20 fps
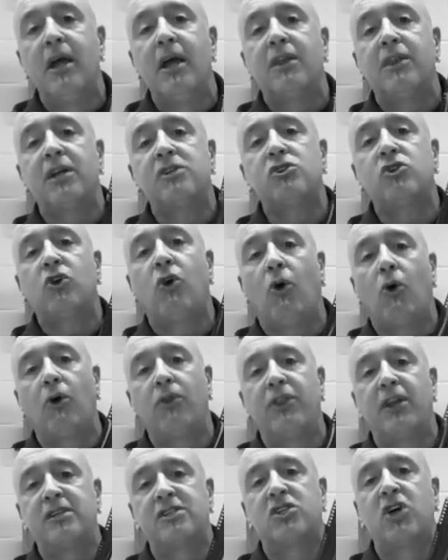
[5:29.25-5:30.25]
That's
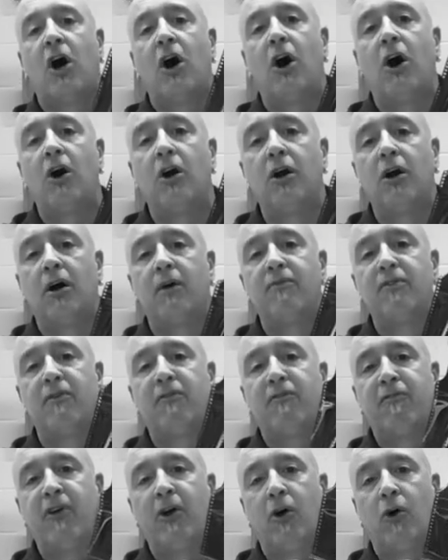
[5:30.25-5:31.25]
called the tongue of the
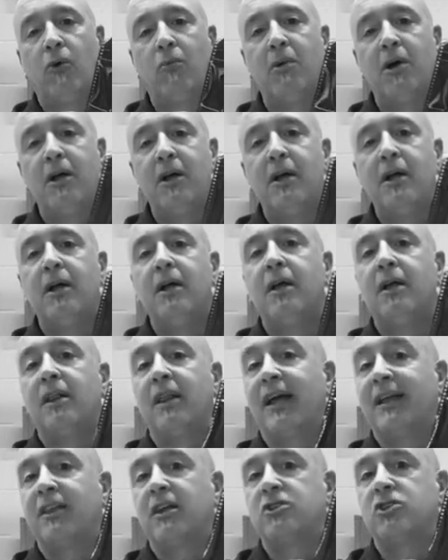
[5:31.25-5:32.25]
film,
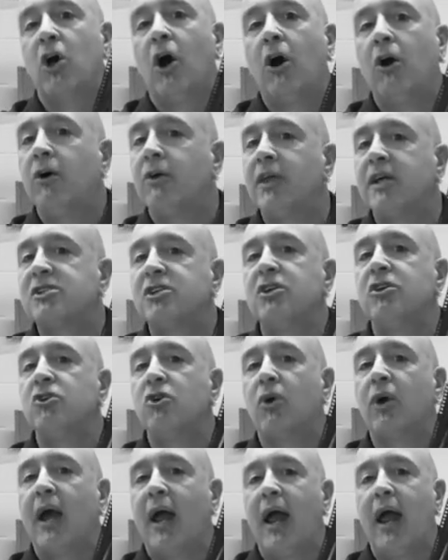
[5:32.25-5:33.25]
like the tongue that's in
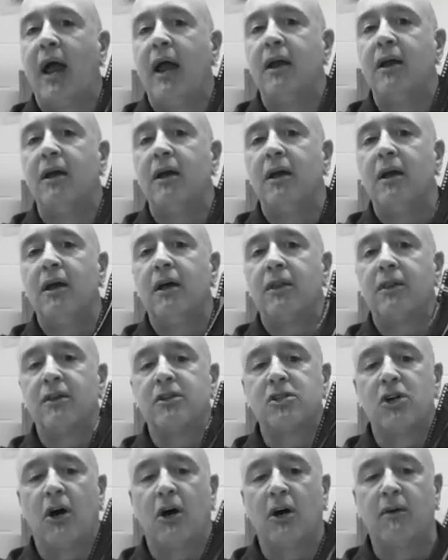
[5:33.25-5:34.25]
your head, the
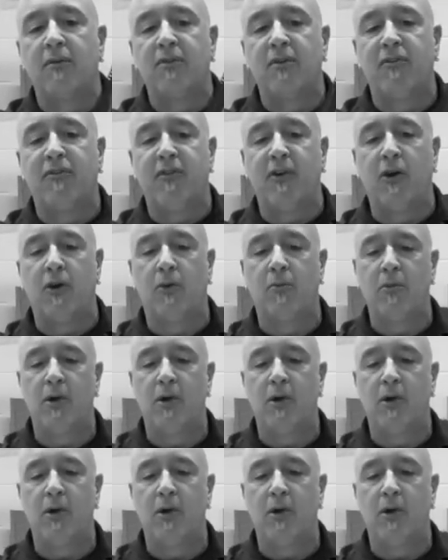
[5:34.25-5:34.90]
tongue of the film.